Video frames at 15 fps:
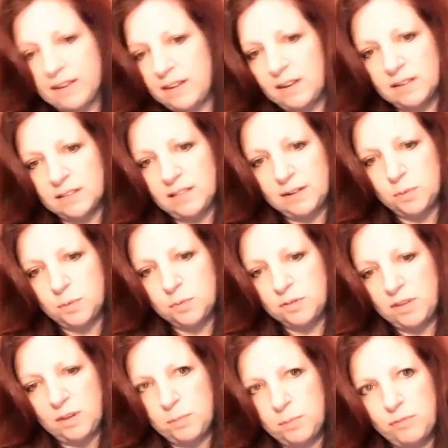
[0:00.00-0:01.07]
like we were
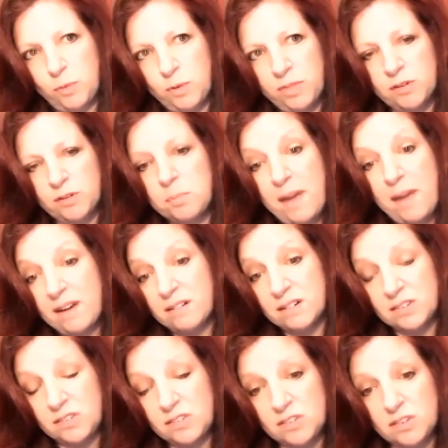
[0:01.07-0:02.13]
saying before, they're
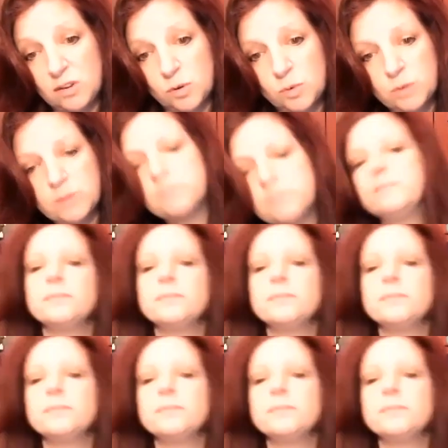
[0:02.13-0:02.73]
embarrassed. So.